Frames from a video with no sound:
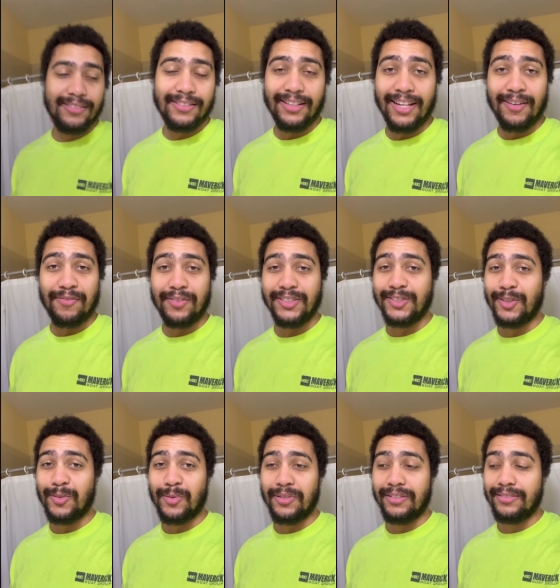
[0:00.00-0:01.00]
That freezer
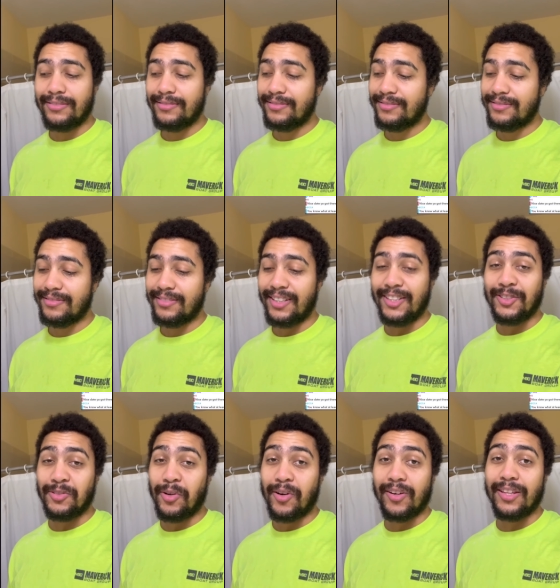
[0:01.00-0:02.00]
door is
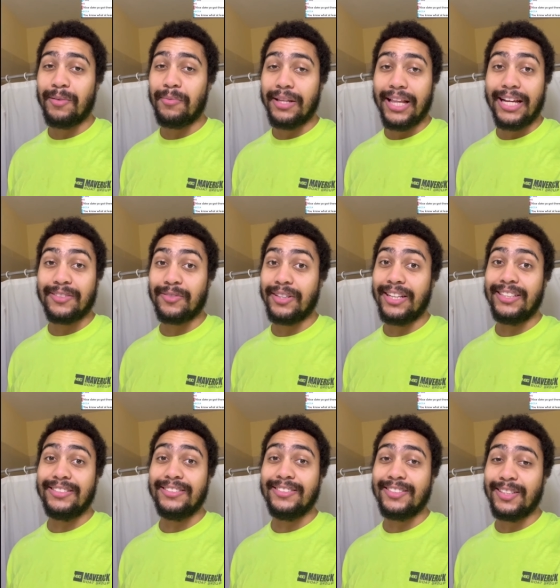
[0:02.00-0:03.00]
stronger than my last
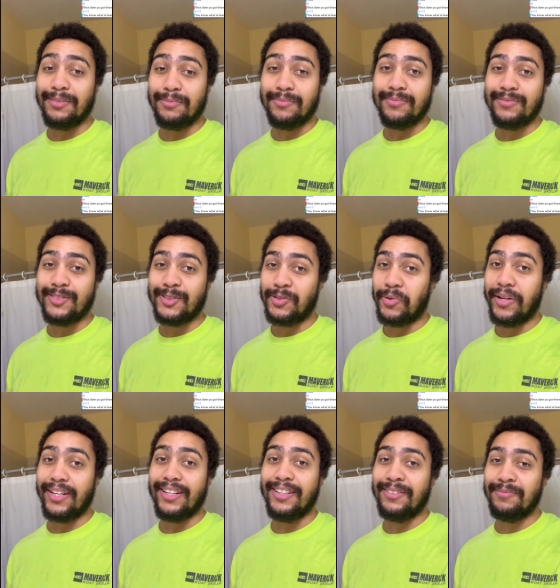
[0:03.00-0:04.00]
relationship.
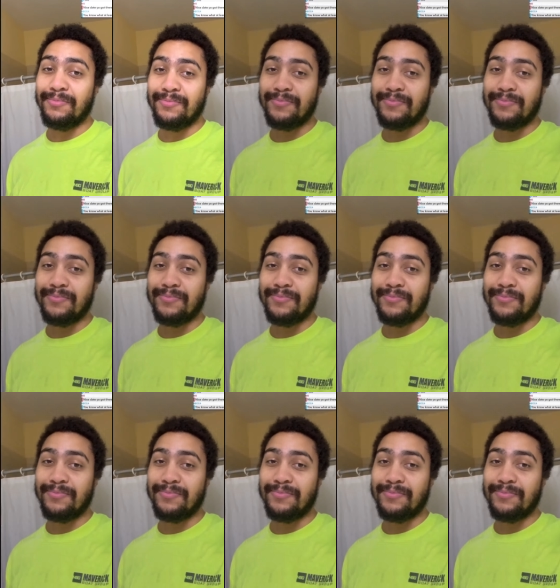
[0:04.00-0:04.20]
Straight up.